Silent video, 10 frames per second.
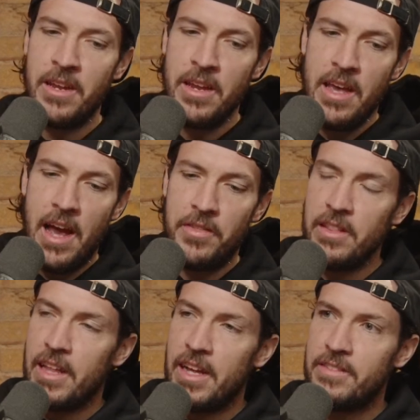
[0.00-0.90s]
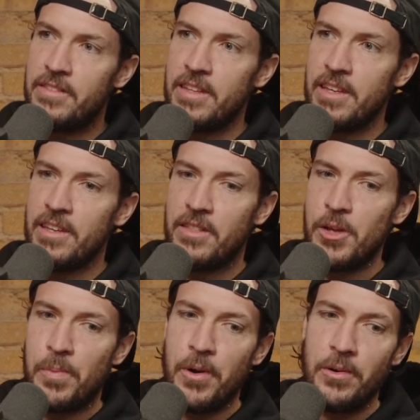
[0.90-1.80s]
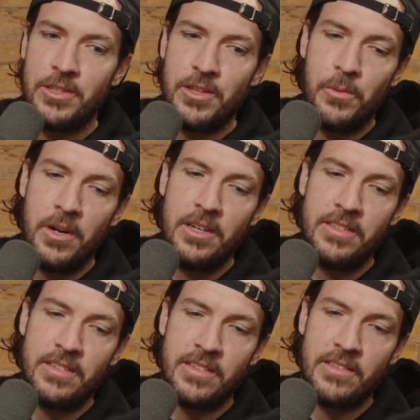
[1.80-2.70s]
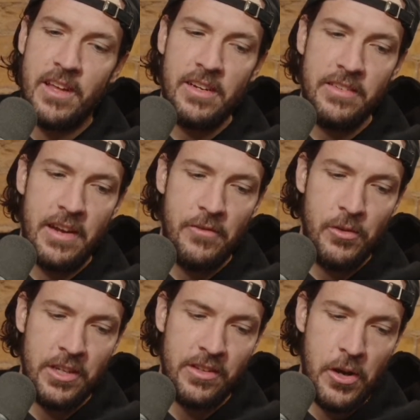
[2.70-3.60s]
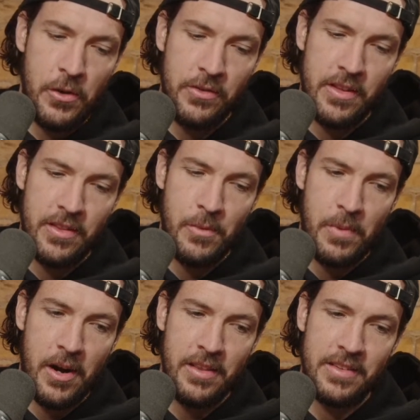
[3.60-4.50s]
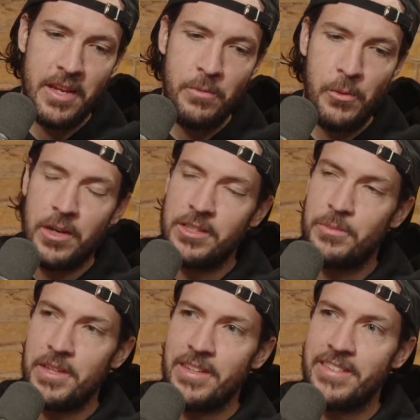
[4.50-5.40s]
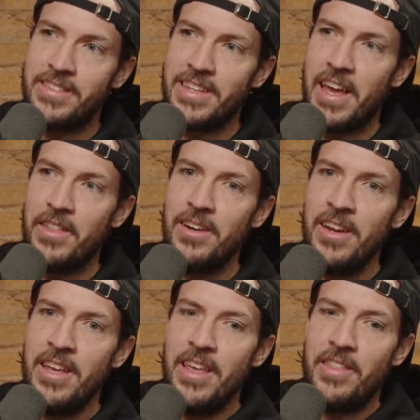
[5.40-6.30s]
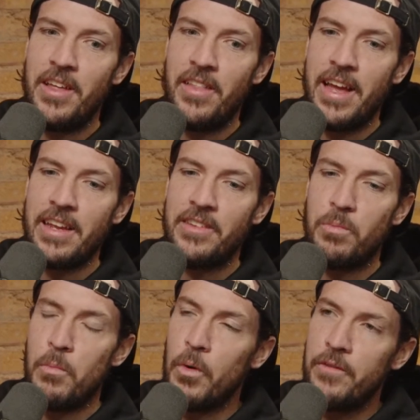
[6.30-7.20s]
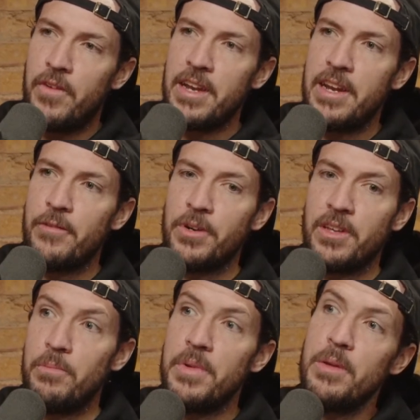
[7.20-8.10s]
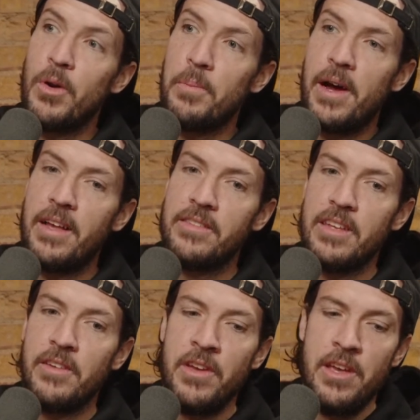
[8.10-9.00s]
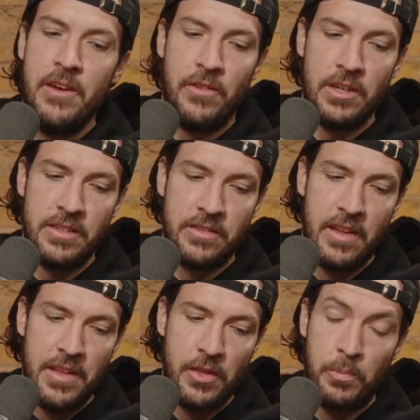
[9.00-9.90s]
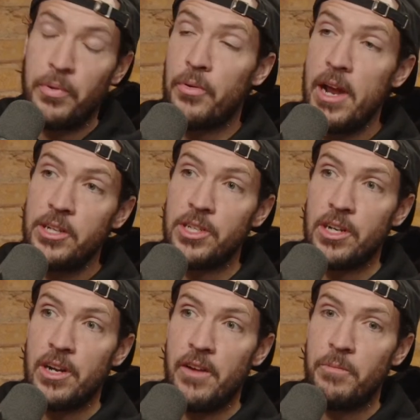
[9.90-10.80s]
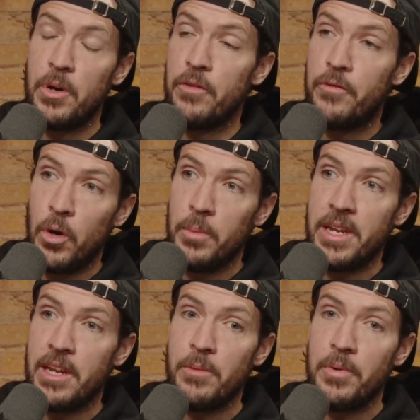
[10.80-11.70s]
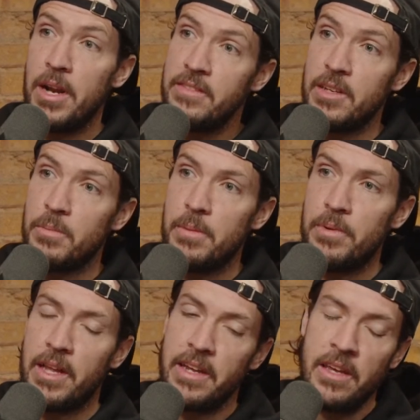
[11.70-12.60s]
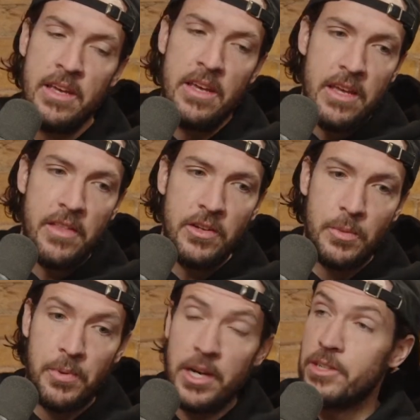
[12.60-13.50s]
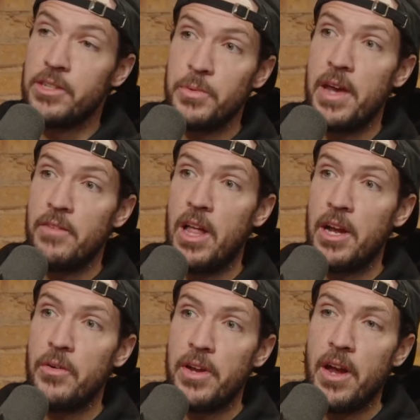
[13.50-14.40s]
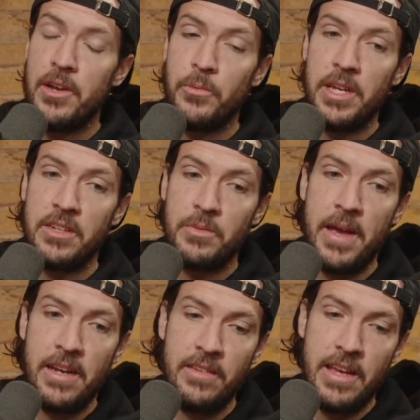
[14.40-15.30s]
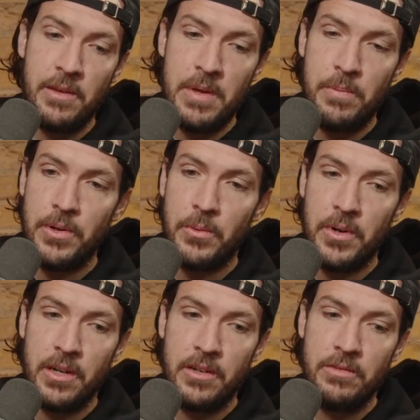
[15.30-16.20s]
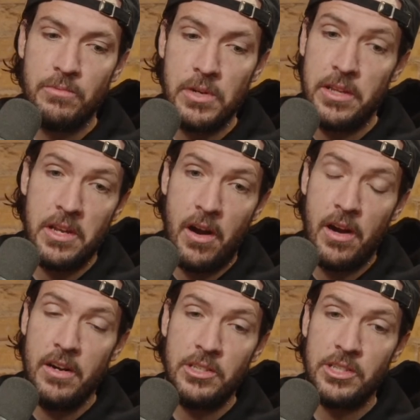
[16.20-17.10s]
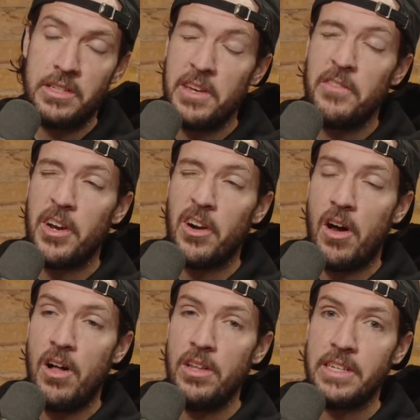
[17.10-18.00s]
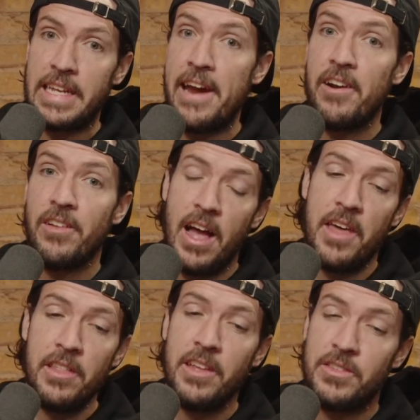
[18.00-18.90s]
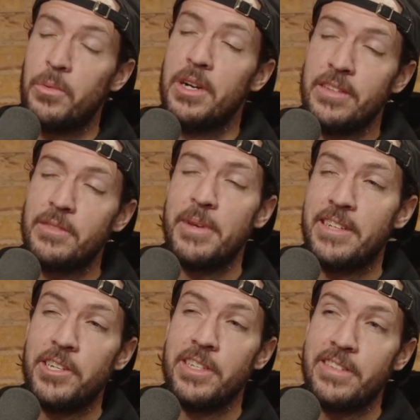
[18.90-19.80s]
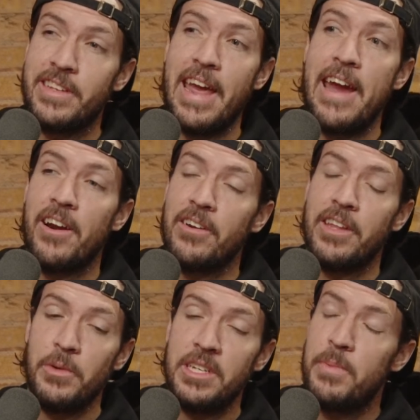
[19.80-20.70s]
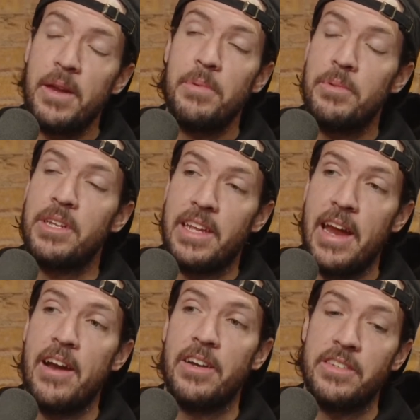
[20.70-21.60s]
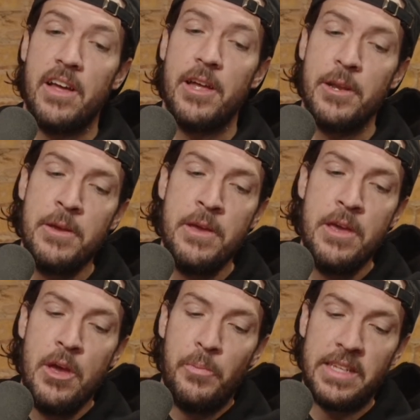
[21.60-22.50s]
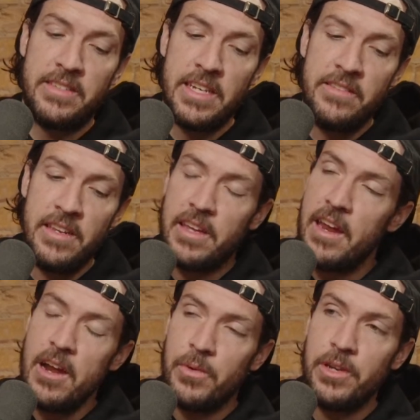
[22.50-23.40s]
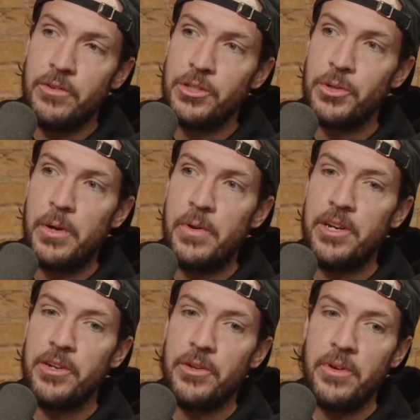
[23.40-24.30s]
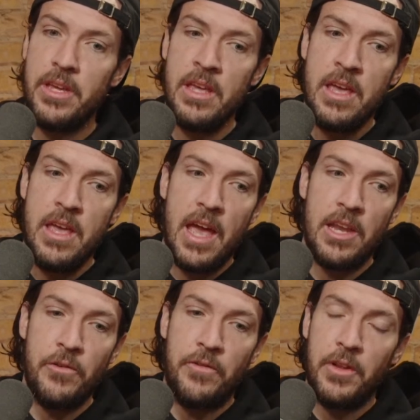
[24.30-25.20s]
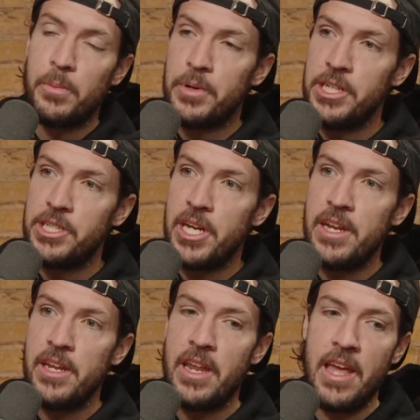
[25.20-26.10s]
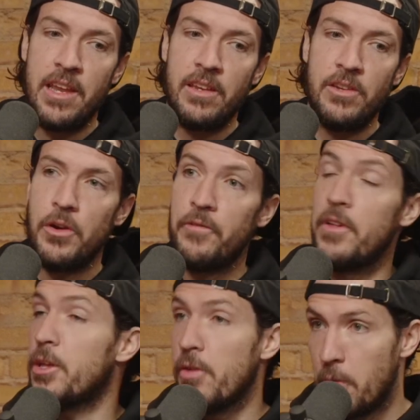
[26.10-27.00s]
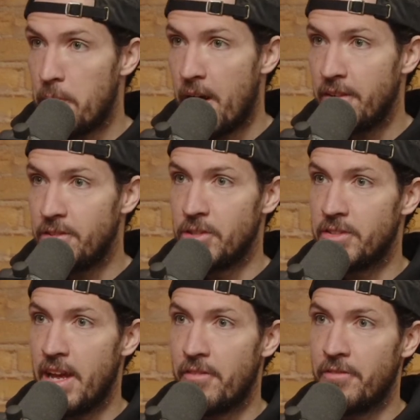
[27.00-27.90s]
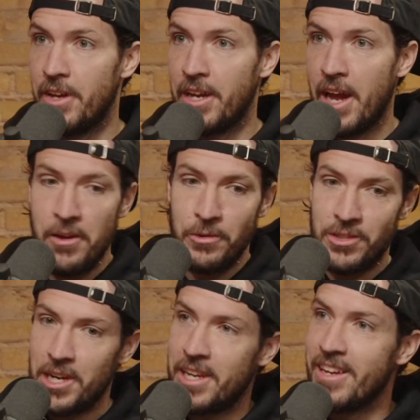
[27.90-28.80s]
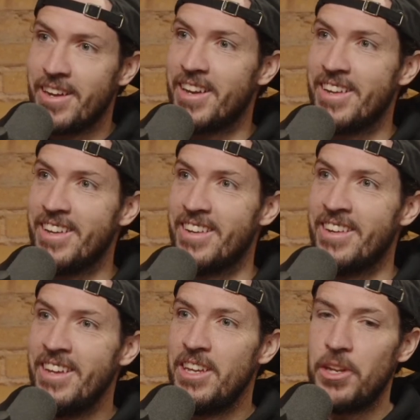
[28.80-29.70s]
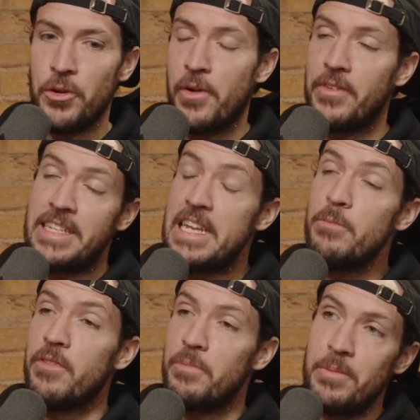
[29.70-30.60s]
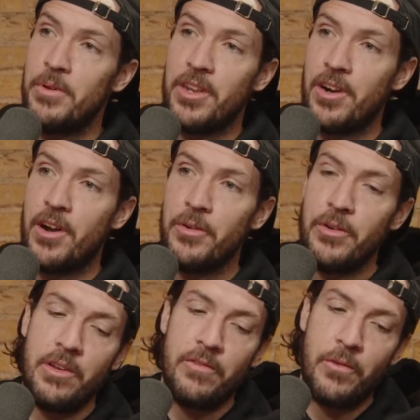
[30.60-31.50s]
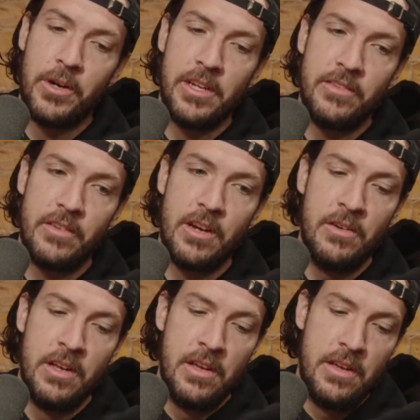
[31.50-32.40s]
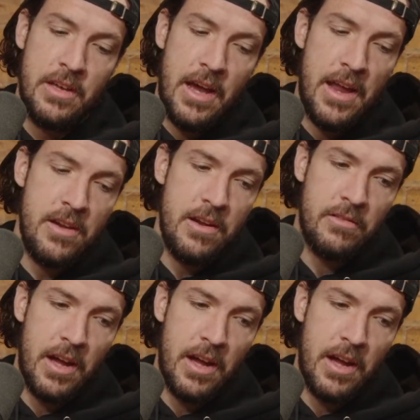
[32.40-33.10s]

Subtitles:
And I think that's the approach that works is as long as everyone knows that they're part of the team and we're just building this together, that like it's more fun and everyone can be more positive versus like the pressure of performing and impressing people. Like, yeah, there's a pressure because we have a lot going on and we expect like people to work really hard and just give their all and care a lot. I think that's the word at the space station is care. Like we expect people to care a ton. Yeah. But it's easy to care when you enjoy what you're doing and you feel appreciated and you don't feel like you have a boss. You just have a guy who's checking in on you and, you have a team of people that are all rooting for you. And so, I don't know.